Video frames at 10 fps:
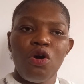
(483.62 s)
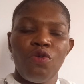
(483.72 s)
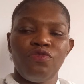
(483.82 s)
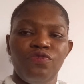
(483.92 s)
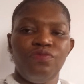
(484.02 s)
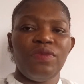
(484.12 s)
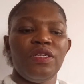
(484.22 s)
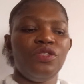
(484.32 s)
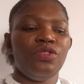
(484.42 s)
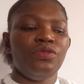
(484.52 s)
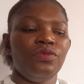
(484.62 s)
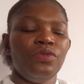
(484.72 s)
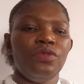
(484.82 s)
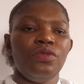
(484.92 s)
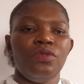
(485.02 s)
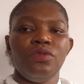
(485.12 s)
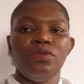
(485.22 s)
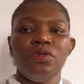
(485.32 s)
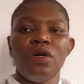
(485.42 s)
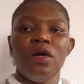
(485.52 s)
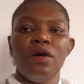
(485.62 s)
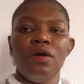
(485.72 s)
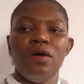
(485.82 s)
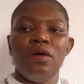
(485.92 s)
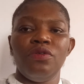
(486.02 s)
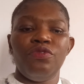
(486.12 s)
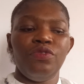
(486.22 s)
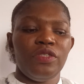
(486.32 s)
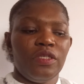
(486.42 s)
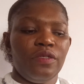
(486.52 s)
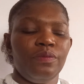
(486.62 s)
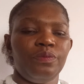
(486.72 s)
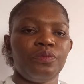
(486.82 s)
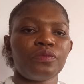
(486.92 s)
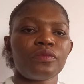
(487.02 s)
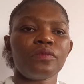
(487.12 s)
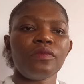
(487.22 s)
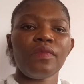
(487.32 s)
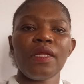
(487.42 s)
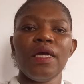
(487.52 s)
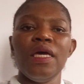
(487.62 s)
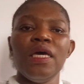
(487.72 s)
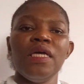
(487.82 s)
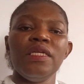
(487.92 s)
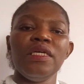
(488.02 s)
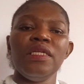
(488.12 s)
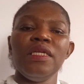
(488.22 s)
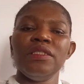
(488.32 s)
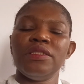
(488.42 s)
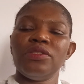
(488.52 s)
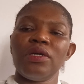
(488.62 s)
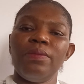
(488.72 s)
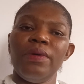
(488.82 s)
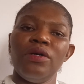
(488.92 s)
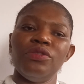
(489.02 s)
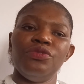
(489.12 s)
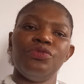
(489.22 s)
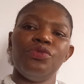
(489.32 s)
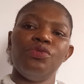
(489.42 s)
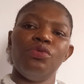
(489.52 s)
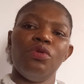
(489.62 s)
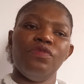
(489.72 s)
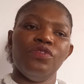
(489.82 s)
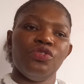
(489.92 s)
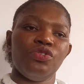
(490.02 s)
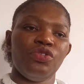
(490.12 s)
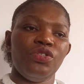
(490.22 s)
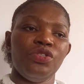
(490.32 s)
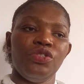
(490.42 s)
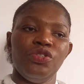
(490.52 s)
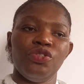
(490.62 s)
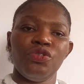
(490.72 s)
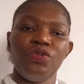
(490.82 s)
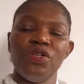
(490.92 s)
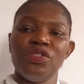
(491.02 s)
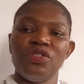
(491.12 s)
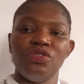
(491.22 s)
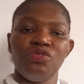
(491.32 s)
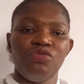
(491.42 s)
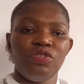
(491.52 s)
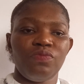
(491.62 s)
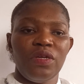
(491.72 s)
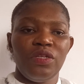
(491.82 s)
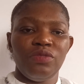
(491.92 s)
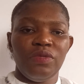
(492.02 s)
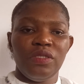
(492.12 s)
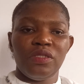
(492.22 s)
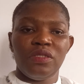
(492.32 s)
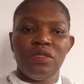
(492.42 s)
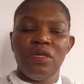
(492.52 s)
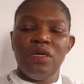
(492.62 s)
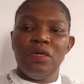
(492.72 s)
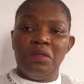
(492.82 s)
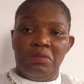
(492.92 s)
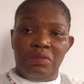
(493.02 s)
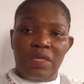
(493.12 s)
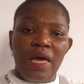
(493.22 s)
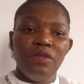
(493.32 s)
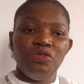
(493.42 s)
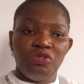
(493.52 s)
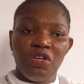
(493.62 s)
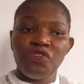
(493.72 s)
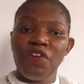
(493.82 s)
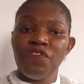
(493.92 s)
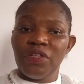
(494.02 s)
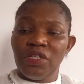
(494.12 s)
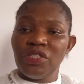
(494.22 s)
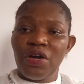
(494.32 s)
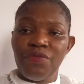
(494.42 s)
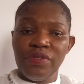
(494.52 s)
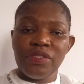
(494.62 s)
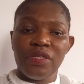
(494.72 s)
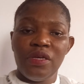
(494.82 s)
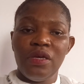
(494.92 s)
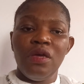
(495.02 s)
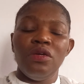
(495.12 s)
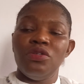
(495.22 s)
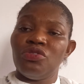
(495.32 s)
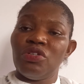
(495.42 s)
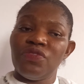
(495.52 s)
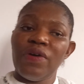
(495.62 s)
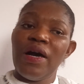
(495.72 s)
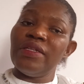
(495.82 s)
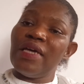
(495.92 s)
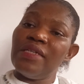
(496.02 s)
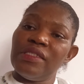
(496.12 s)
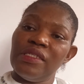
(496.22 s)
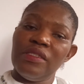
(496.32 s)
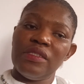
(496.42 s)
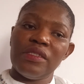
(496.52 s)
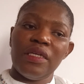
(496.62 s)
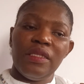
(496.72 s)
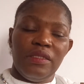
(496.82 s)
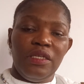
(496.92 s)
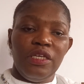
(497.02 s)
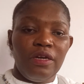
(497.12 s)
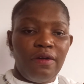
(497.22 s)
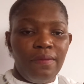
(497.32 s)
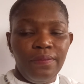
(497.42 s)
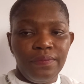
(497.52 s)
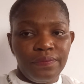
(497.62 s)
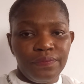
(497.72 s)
of managing risk. Then let's talk about the role of insurance in risk management. Yeah, you transfer financial risk, you transfer the assets and income,